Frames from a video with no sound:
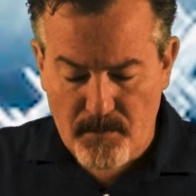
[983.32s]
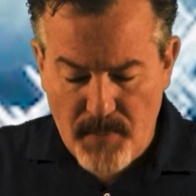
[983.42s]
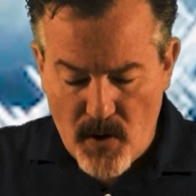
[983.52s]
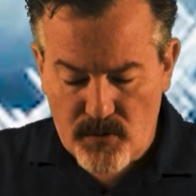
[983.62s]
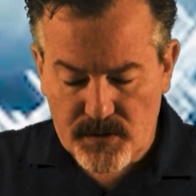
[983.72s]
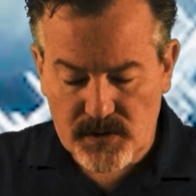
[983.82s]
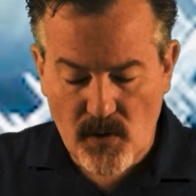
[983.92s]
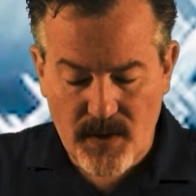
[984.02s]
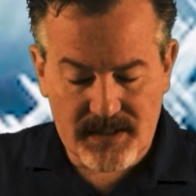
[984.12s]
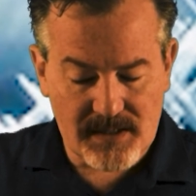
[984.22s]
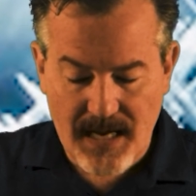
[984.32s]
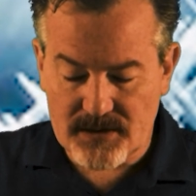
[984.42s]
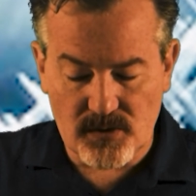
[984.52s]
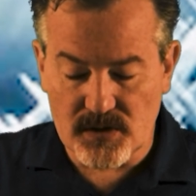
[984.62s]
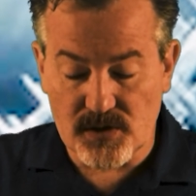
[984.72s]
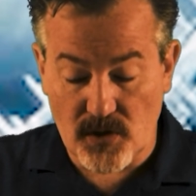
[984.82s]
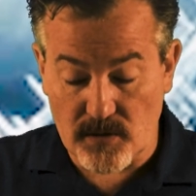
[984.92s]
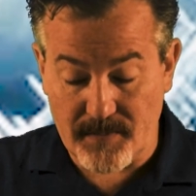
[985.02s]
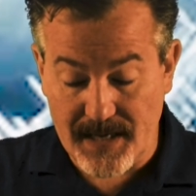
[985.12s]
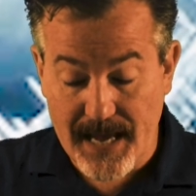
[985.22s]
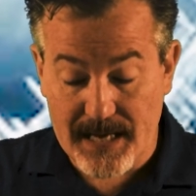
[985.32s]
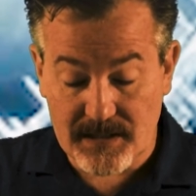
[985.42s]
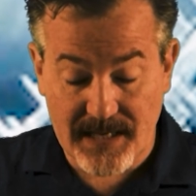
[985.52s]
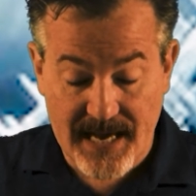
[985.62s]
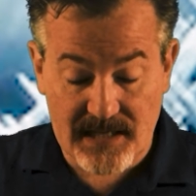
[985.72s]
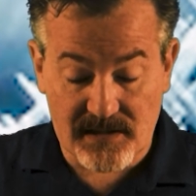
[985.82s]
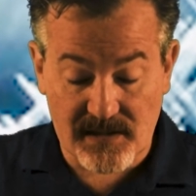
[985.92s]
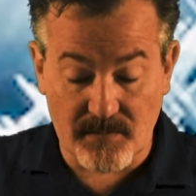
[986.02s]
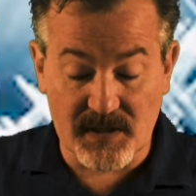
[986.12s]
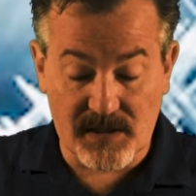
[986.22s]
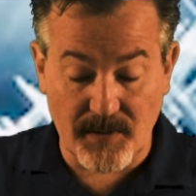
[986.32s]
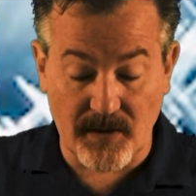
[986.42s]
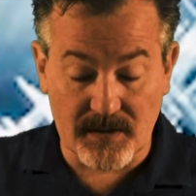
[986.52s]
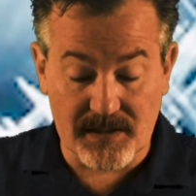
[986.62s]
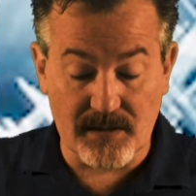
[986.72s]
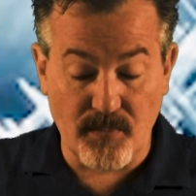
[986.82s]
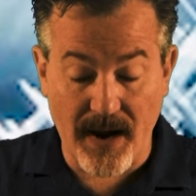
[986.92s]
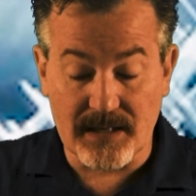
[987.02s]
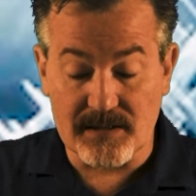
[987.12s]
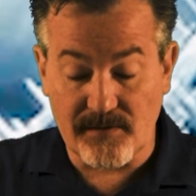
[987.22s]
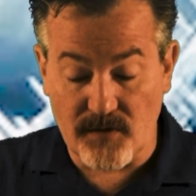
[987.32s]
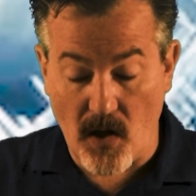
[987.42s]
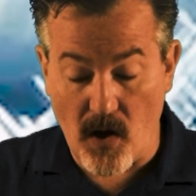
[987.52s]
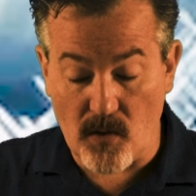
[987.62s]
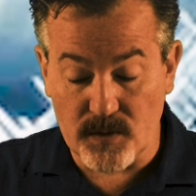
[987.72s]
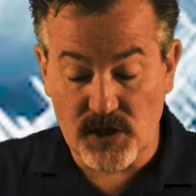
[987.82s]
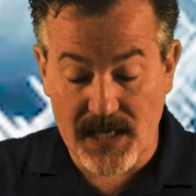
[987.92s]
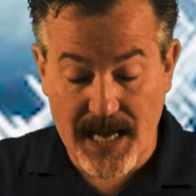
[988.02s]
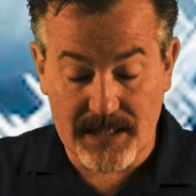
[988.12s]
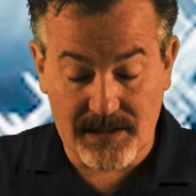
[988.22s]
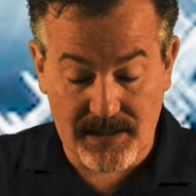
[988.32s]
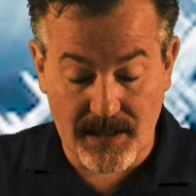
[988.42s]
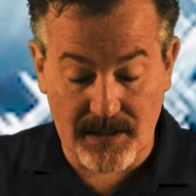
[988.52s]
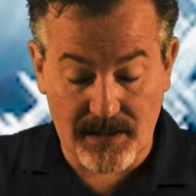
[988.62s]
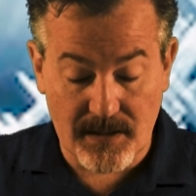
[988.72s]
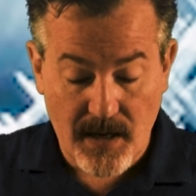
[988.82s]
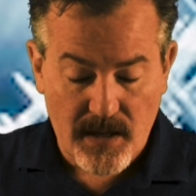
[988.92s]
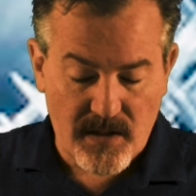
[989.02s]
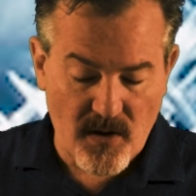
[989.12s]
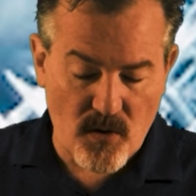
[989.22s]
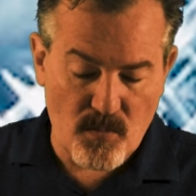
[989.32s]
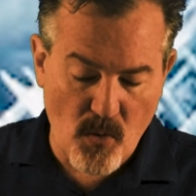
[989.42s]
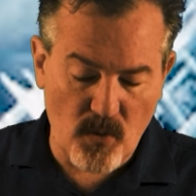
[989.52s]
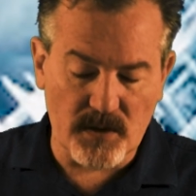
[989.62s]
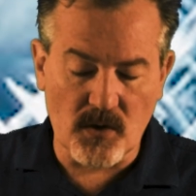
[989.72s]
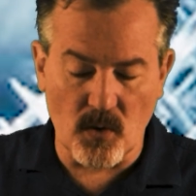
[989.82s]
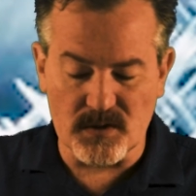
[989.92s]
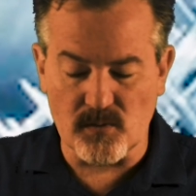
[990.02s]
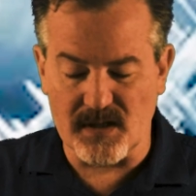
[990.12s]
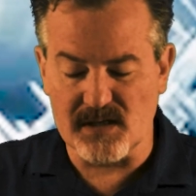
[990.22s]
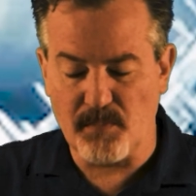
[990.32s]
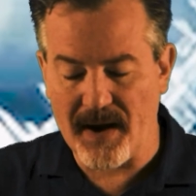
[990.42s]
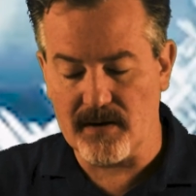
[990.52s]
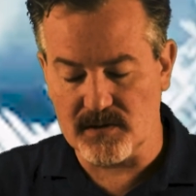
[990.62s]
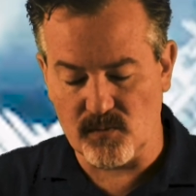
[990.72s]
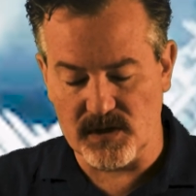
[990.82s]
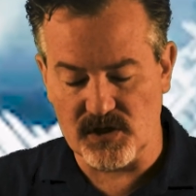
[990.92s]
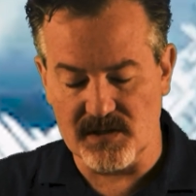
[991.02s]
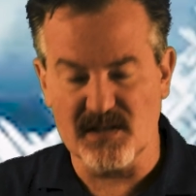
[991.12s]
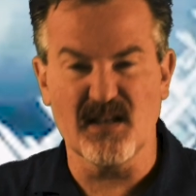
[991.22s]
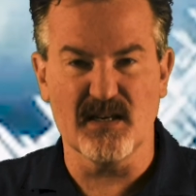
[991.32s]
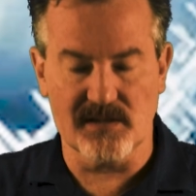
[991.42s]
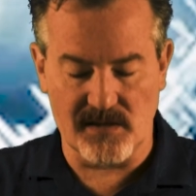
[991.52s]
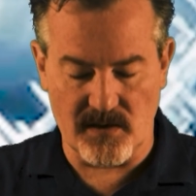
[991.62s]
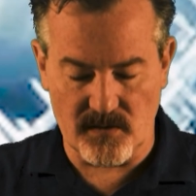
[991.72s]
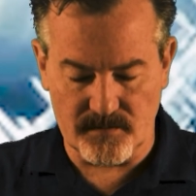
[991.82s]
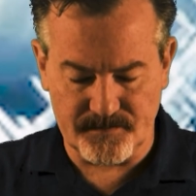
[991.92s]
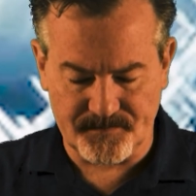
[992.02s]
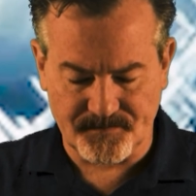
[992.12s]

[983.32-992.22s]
both so as not to desert me and to gain some experience in the practice of law, which he had studied, though more in accordance with his parents' wishes than his own.